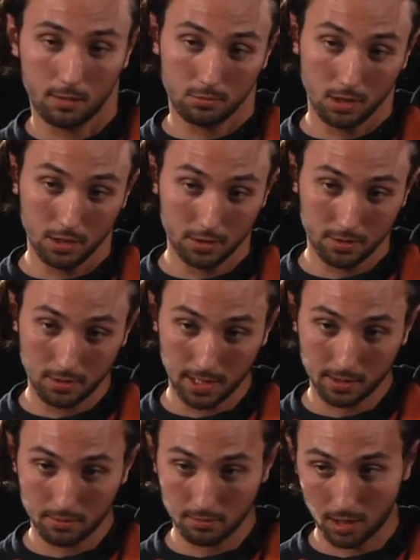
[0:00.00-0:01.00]
I'm really,
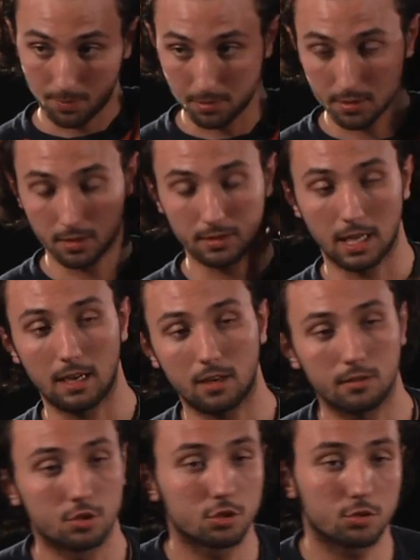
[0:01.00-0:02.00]
like, up until now,
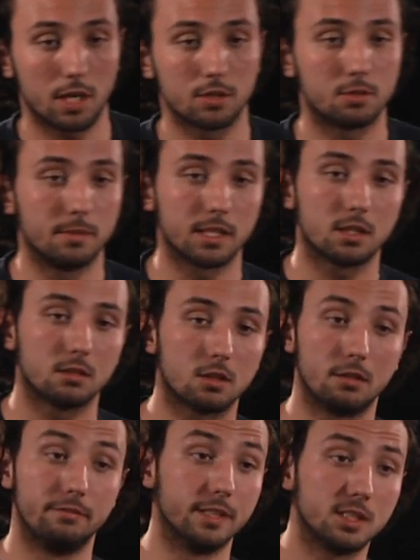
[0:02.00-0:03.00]
I was just trying to
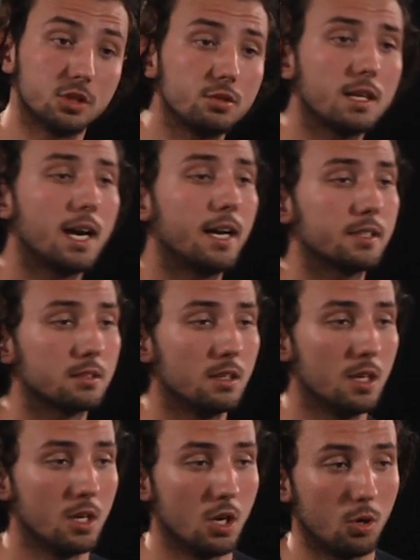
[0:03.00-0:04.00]
convince you guys
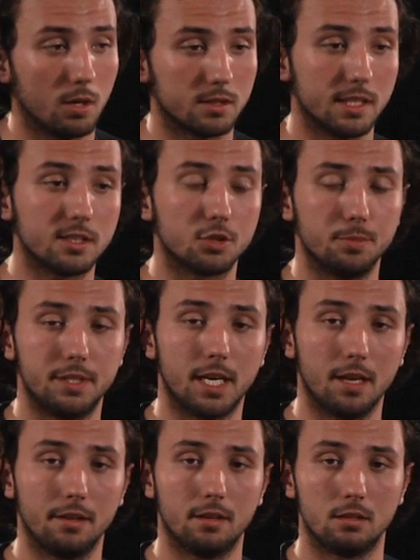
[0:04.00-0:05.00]
of what needs to be
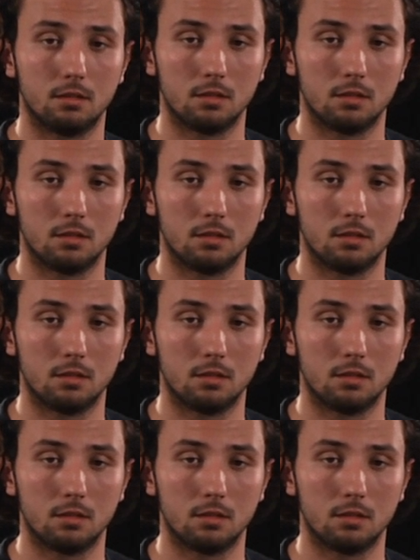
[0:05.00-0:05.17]
done.